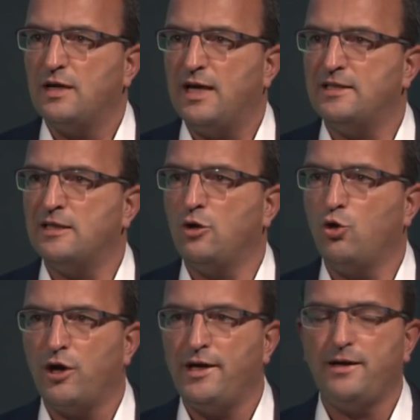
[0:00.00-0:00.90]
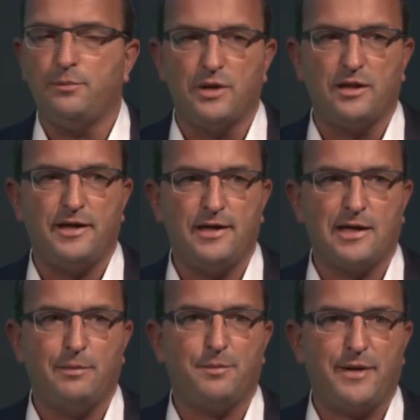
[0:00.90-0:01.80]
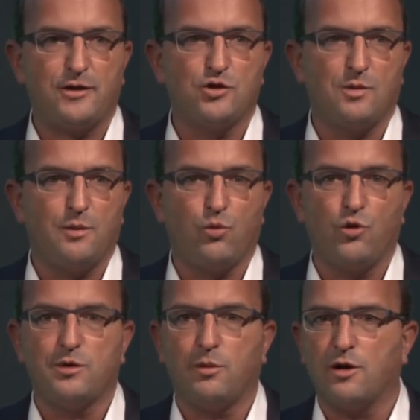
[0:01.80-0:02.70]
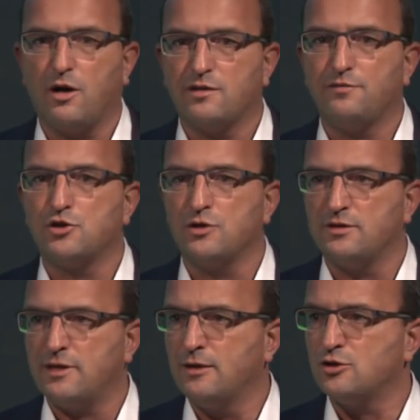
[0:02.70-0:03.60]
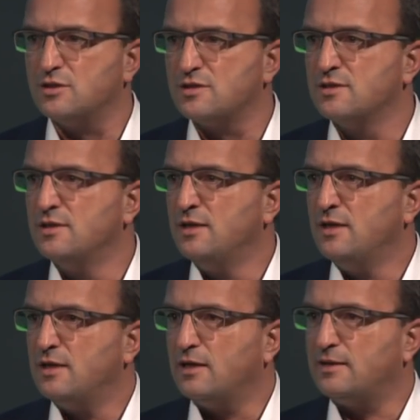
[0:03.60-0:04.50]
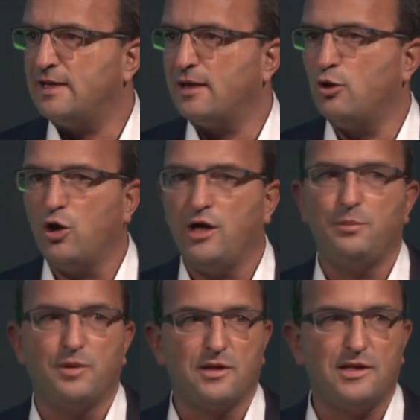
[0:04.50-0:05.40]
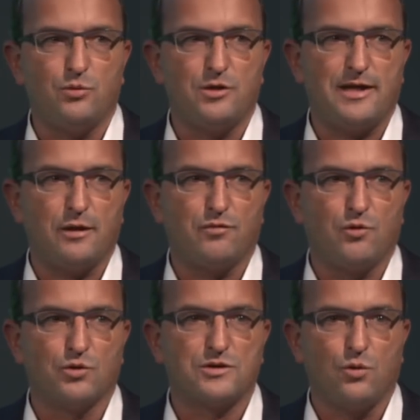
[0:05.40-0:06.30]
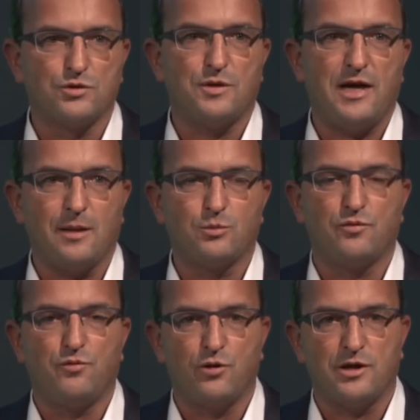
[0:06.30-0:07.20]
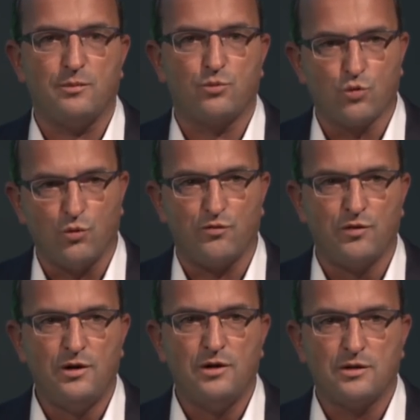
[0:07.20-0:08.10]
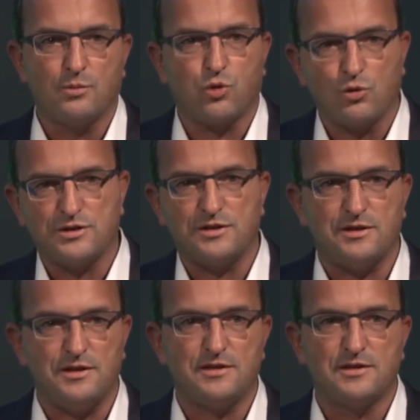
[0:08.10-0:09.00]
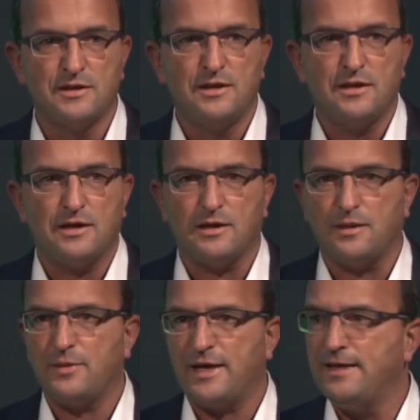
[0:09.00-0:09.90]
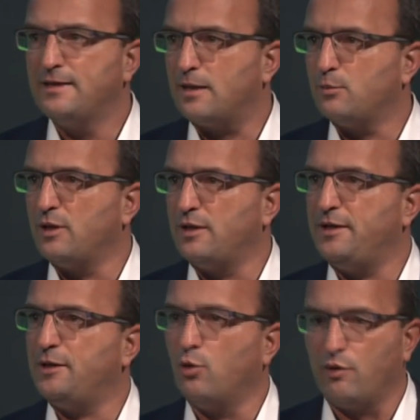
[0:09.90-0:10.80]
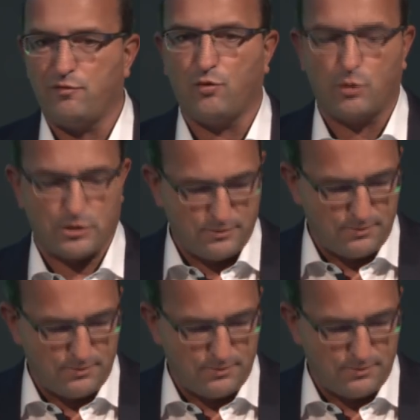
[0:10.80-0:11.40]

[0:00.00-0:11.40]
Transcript: And in a learning building, coming back to my point about artificial intelligence, that learning building will then, of course, also help to further improve the processes in that building going forward.